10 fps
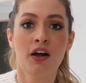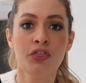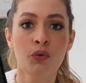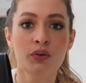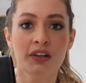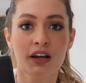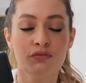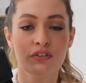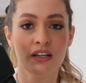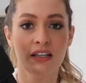I thought it was like
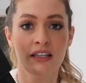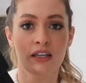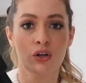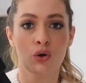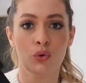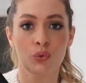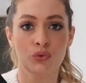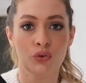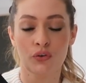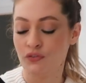a really cool
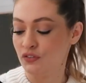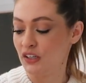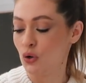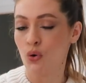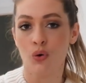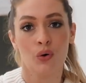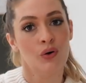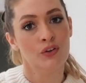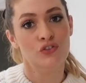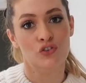sort of
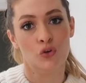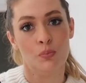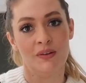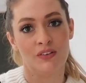Dior dupe.